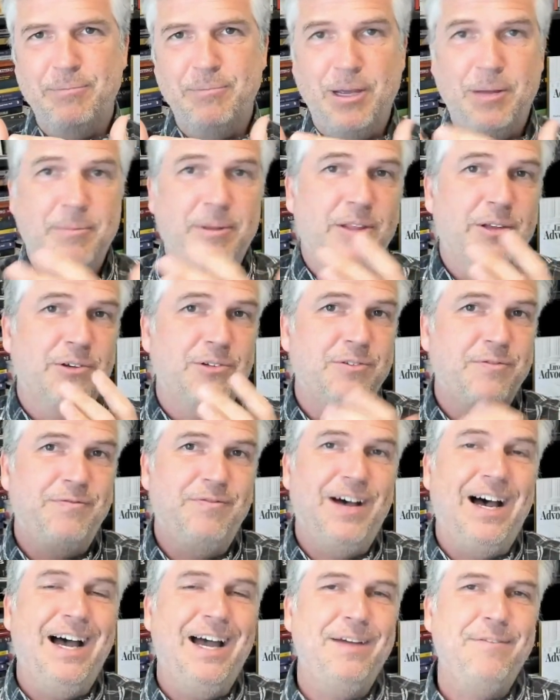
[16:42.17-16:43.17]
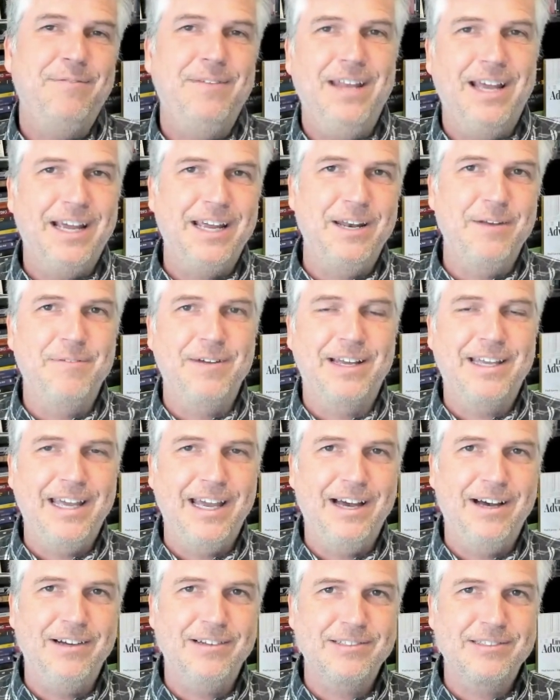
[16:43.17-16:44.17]
maybe there's five negative
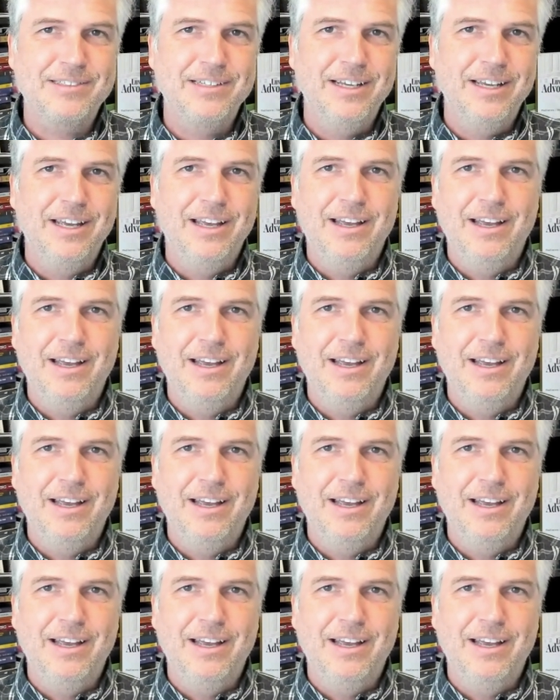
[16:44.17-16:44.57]
accounts